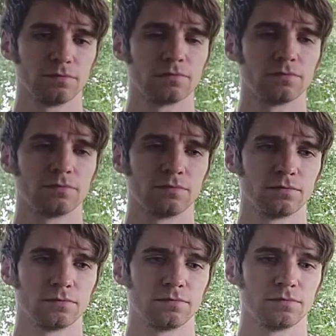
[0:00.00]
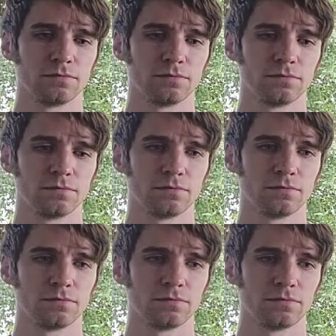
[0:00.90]

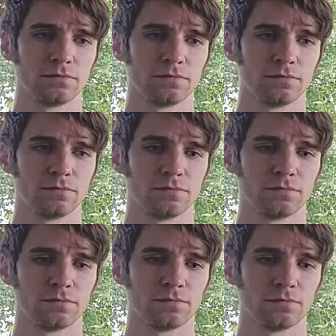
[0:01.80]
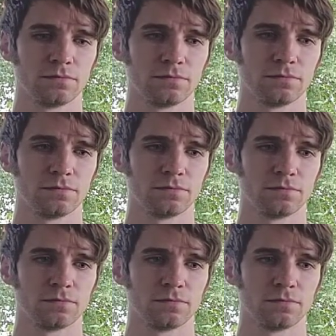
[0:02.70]

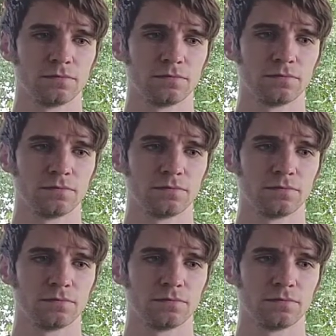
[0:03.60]
(silent)